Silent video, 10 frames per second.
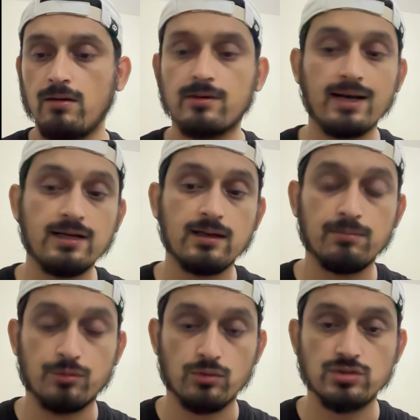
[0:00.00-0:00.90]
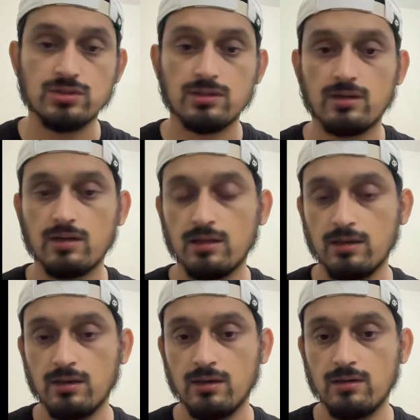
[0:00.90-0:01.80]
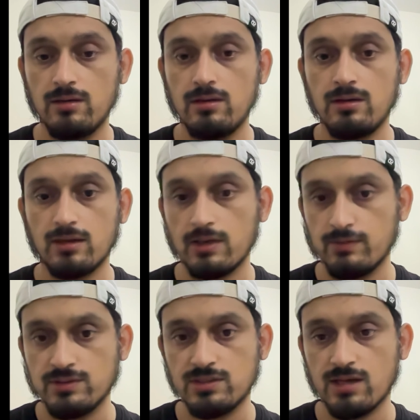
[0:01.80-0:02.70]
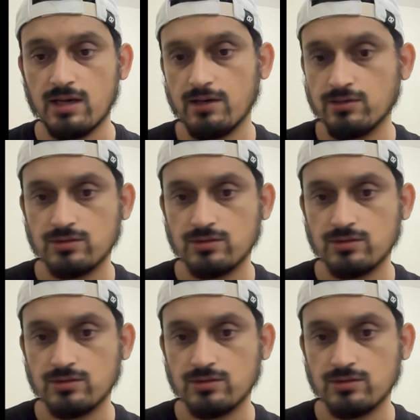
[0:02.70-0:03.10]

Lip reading: right approach in a given scenario.